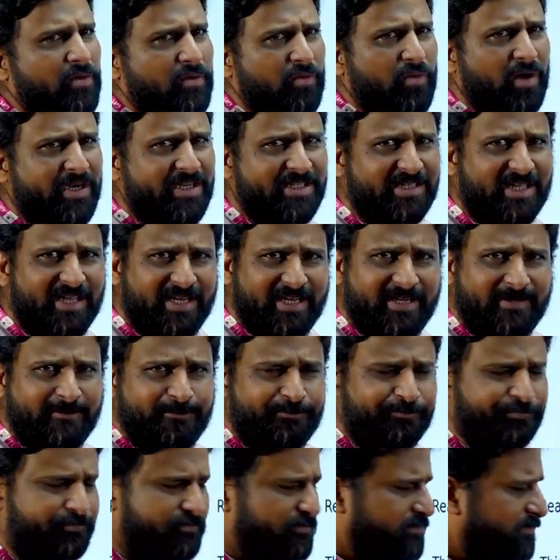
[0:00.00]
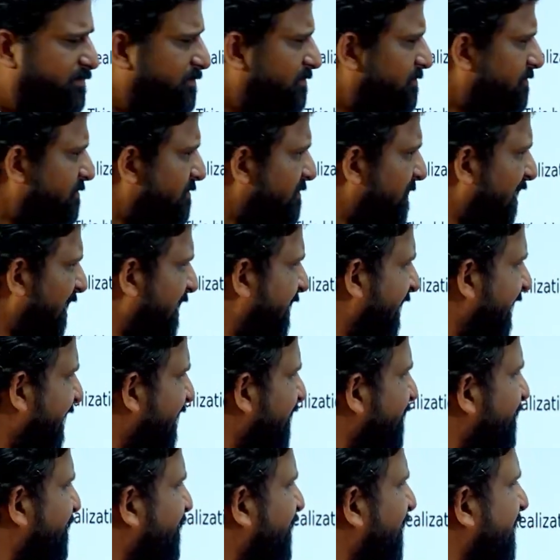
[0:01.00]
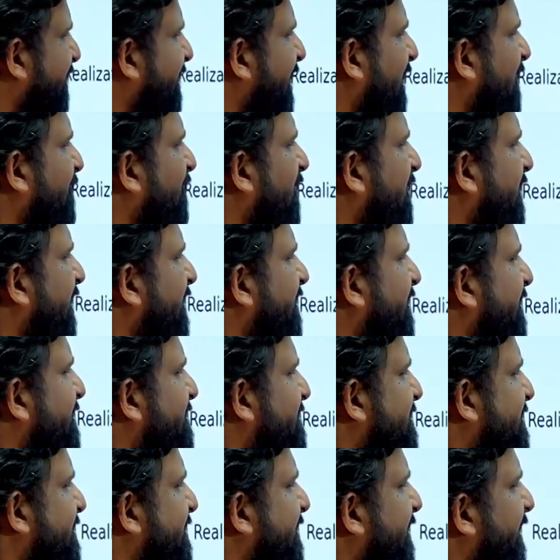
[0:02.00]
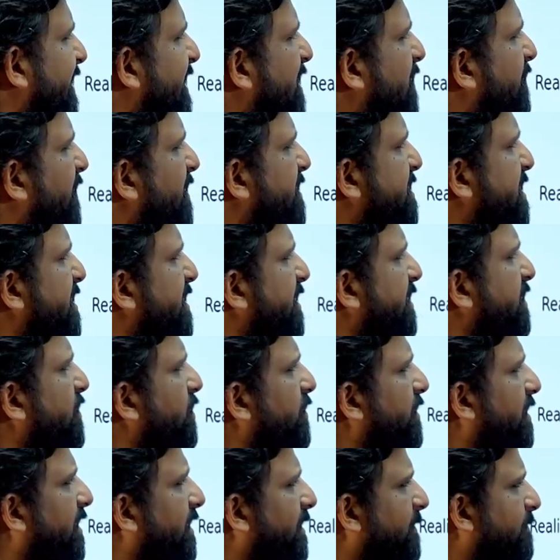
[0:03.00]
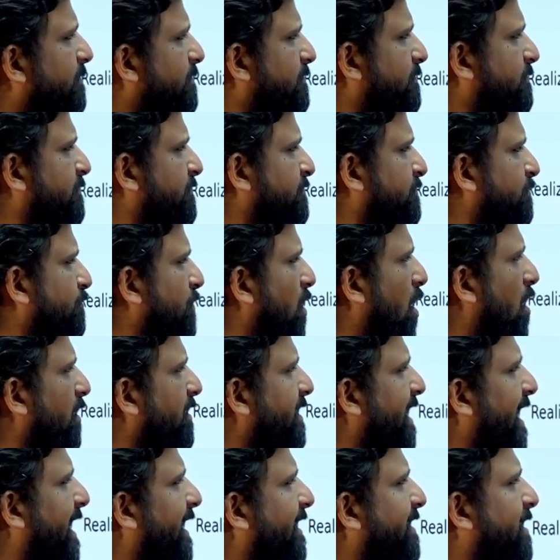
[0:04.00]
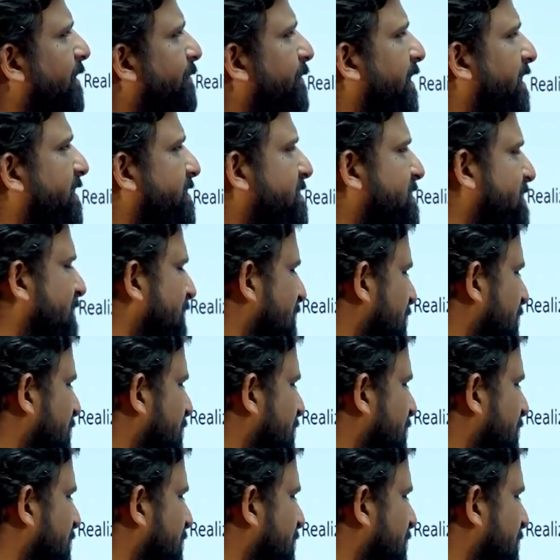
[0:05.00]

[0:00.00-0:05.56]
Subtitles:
What is the need for converting this equation into the block diagram means?